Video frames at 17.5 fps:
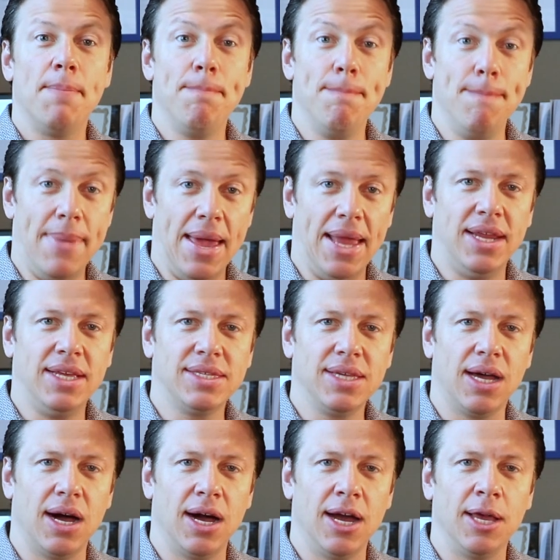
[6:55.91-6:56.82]
Many
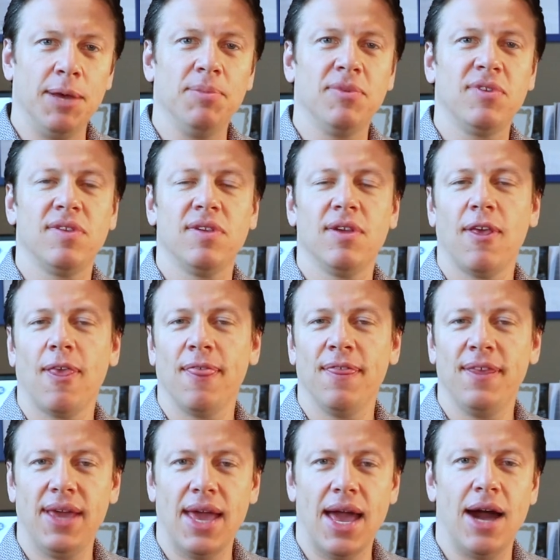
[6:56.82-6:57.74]
times,
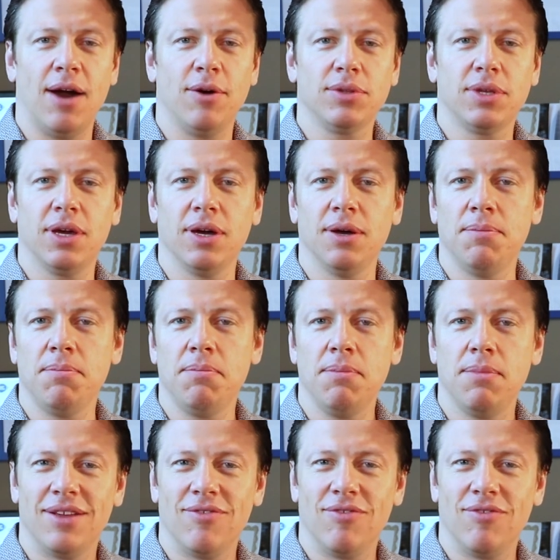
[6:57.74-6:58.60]
the outcome